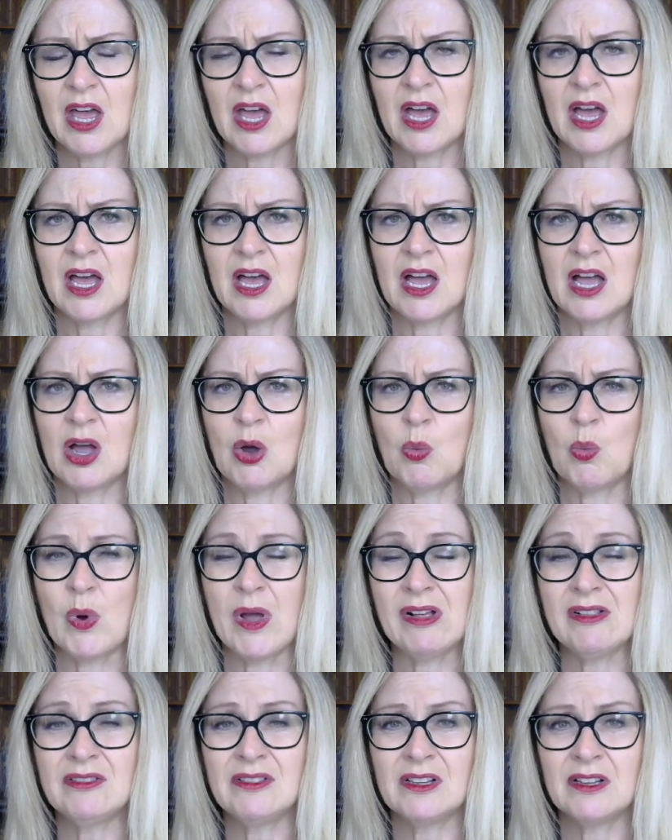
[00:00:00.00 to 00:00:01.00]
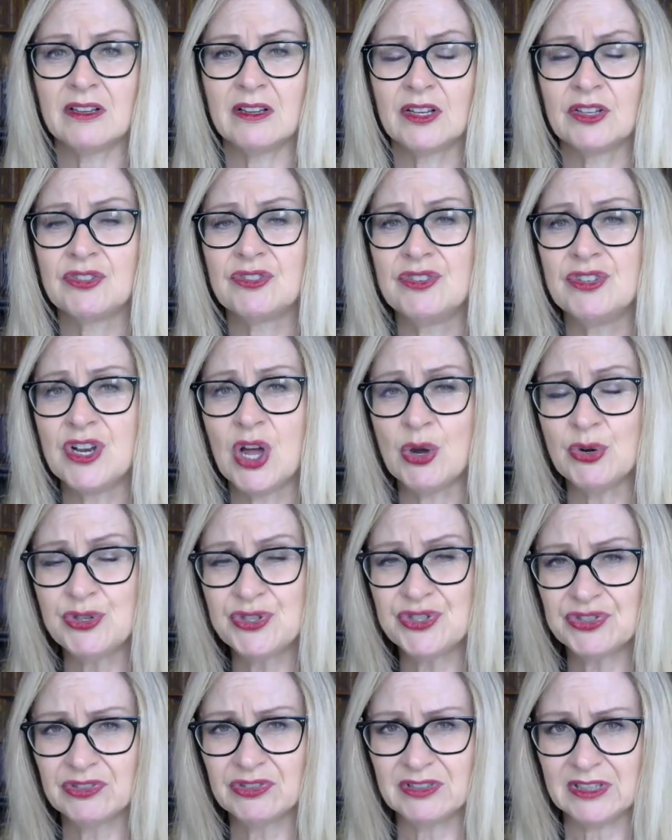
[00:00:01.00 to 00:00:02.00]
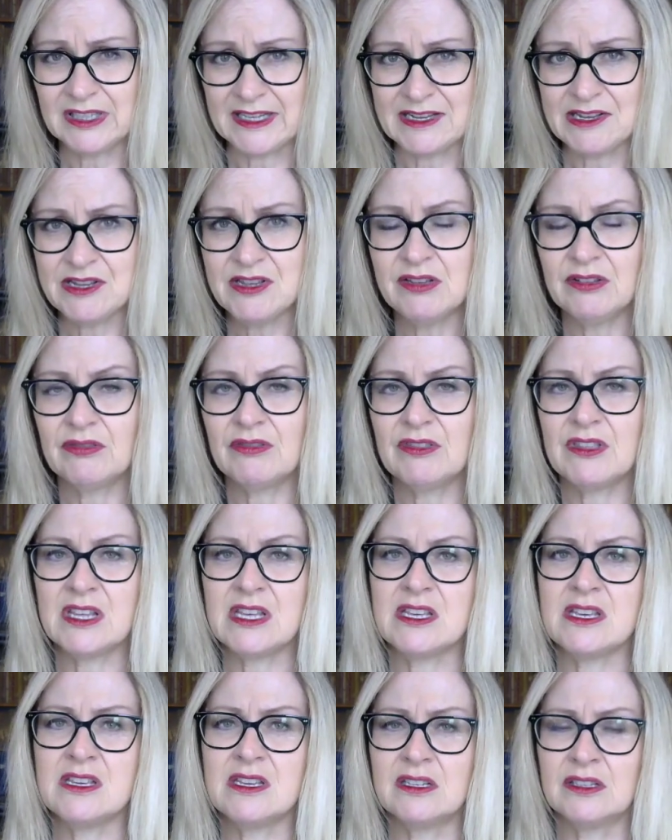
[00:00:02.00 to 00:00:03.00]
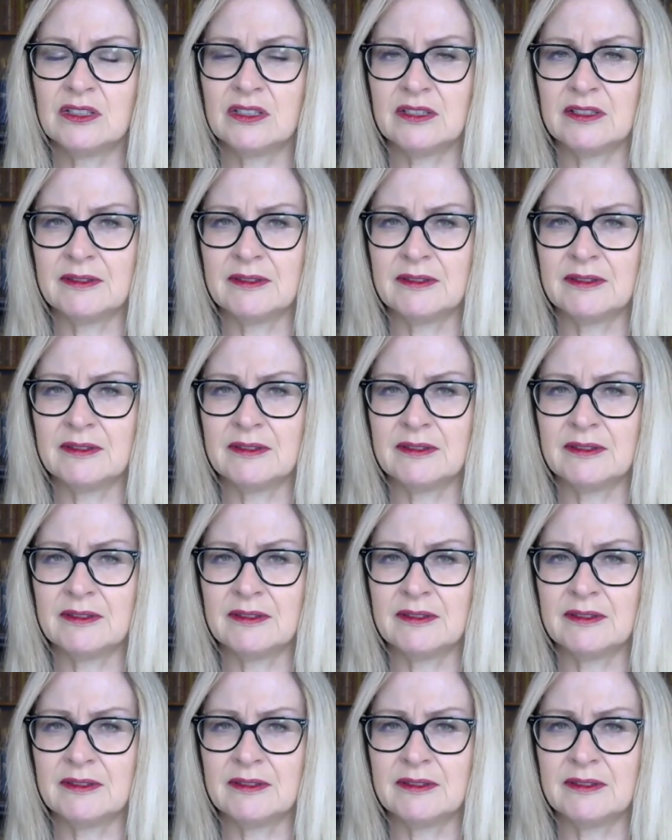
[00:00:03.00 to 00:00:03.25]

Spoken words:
Well, notionally, the